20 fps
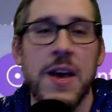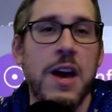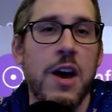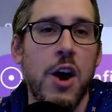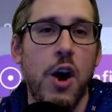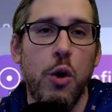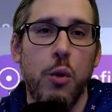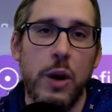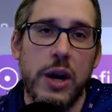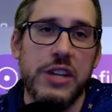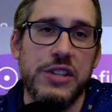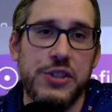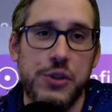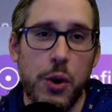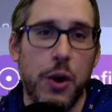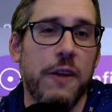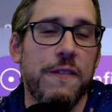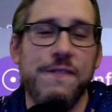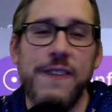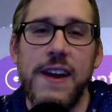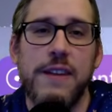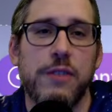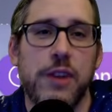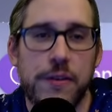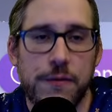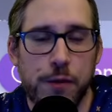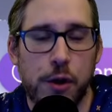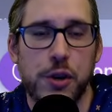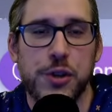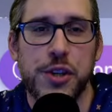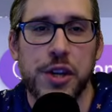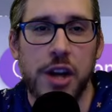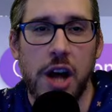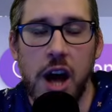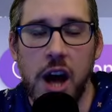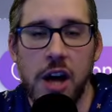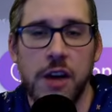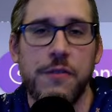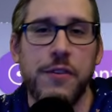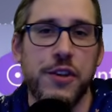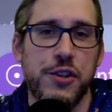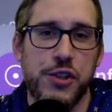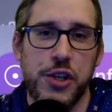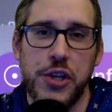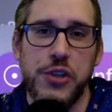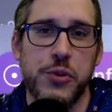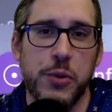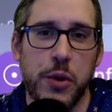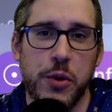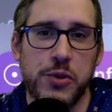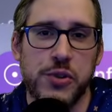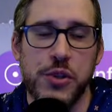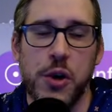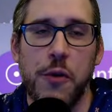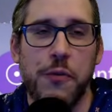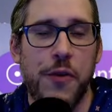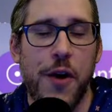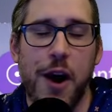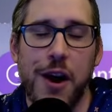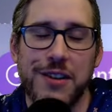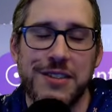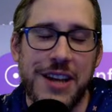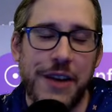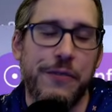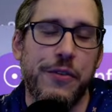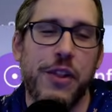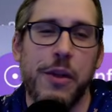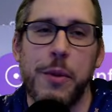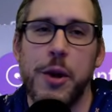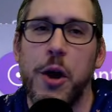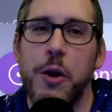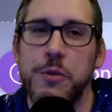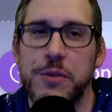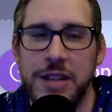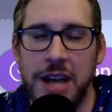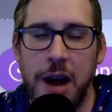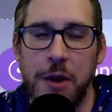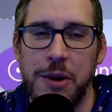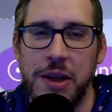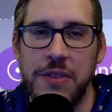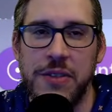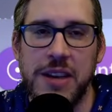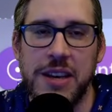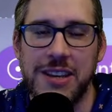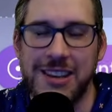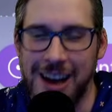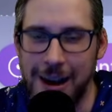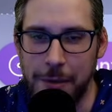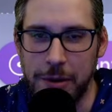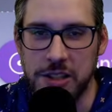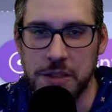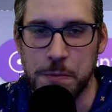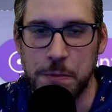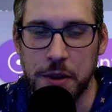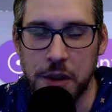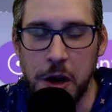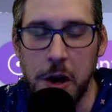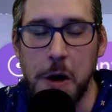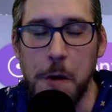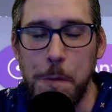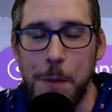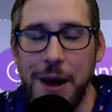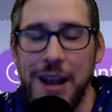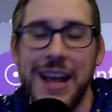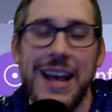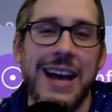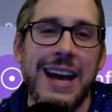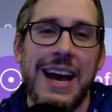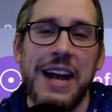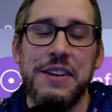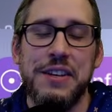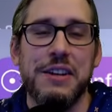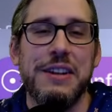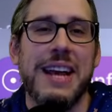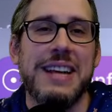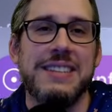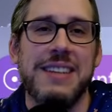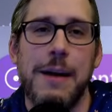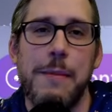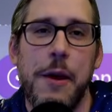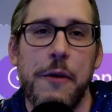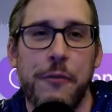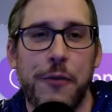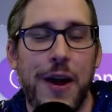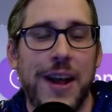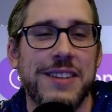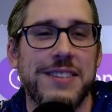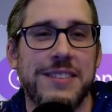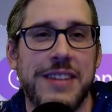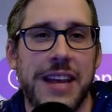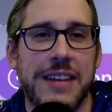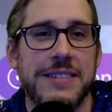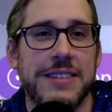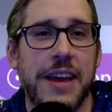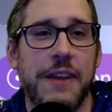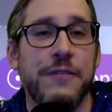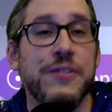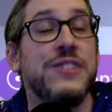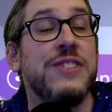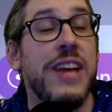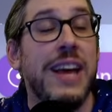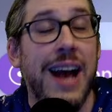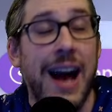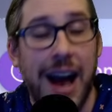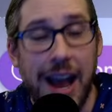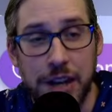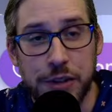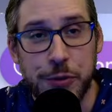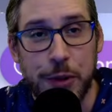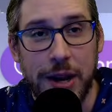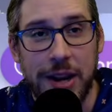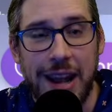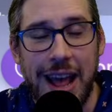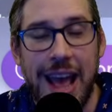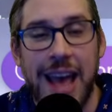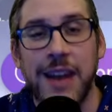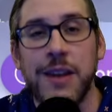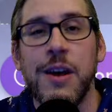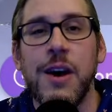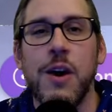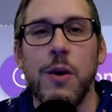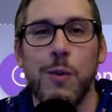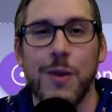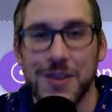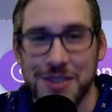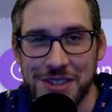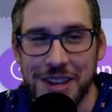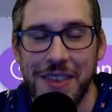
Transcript: what is your favorite version of Chizuru so far? Definitely let me know down in the comments below. But until next time, my friends, stay safe, stay hydrated, and we'll see you in the